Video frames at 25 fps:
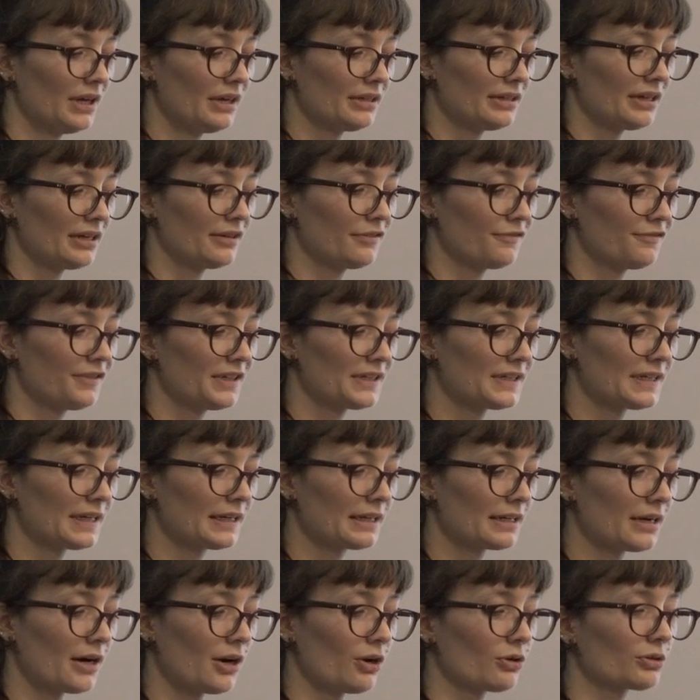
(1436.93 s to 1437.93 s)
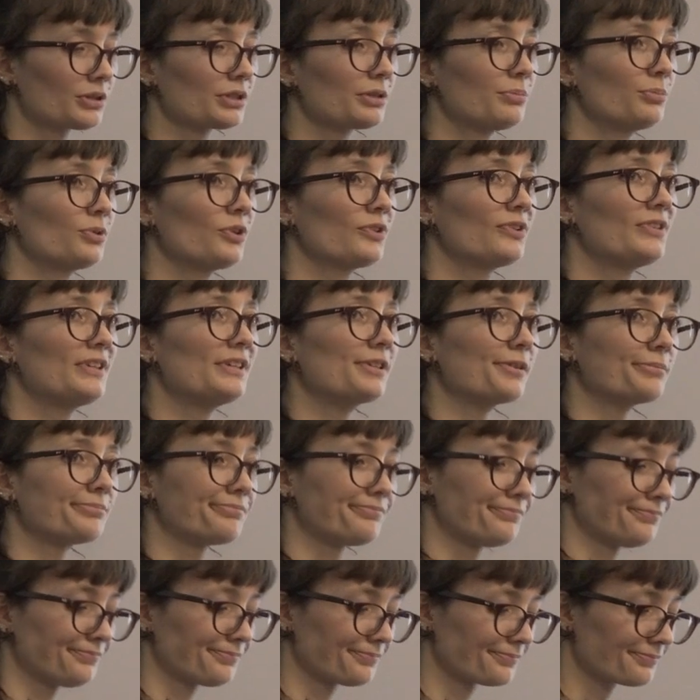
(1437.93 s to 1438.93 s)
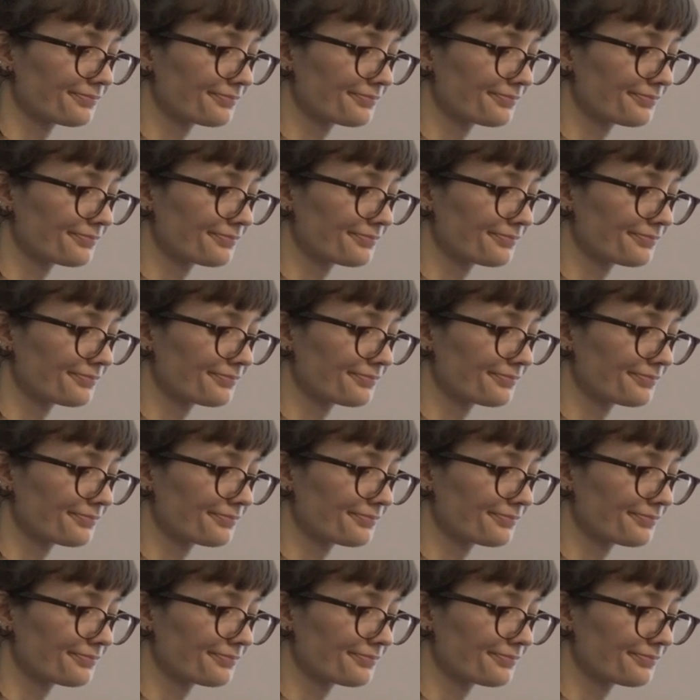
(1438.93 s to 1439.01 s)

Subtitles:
than fitting out a museum.